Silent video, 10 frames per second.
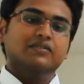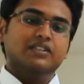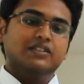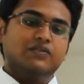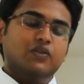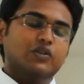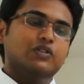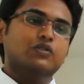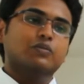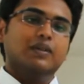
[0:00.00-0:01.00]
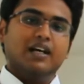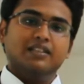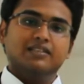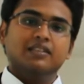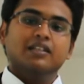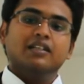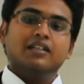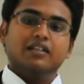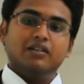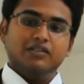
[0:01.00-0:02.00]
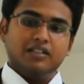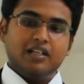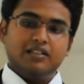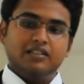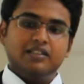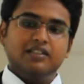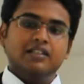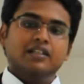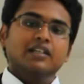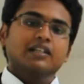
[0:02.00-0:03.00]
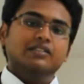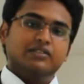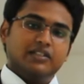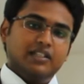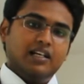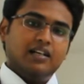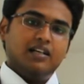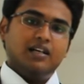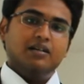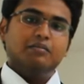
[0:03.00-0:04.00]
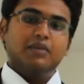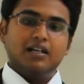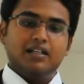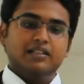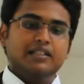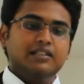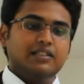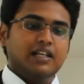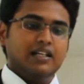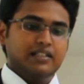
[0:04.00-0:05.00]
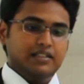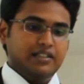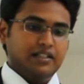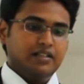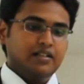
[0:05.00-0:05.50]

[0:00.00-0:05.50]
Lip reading: which is 42 plants around the country in Sri Lanka, Bangladesh and India.